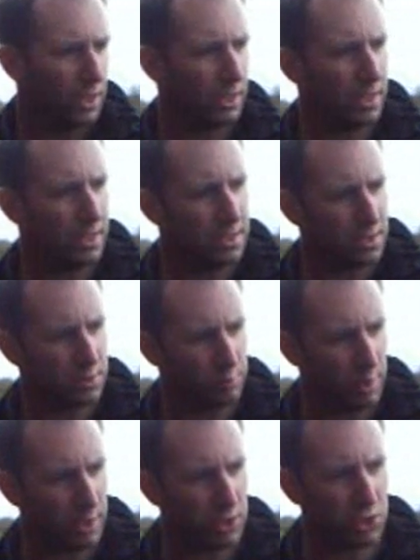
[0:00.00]
It has this
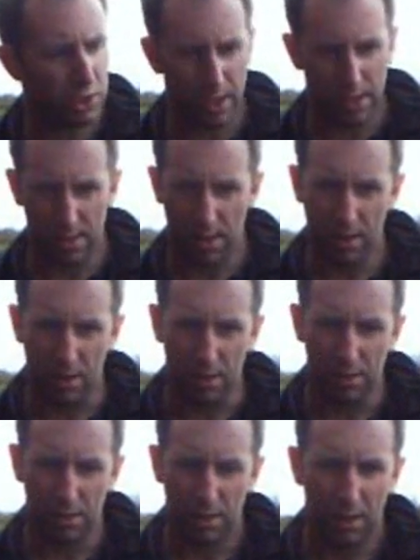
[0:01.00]
ridge down
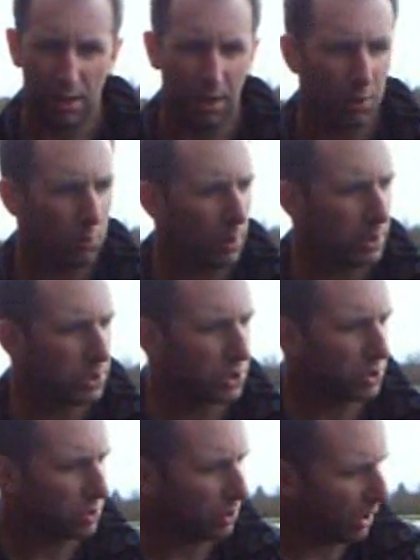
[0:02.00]
here
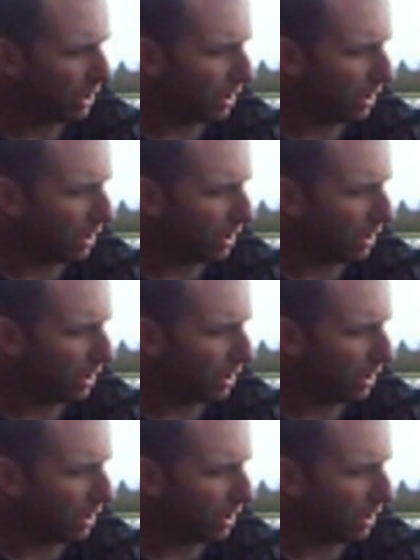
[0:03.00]
which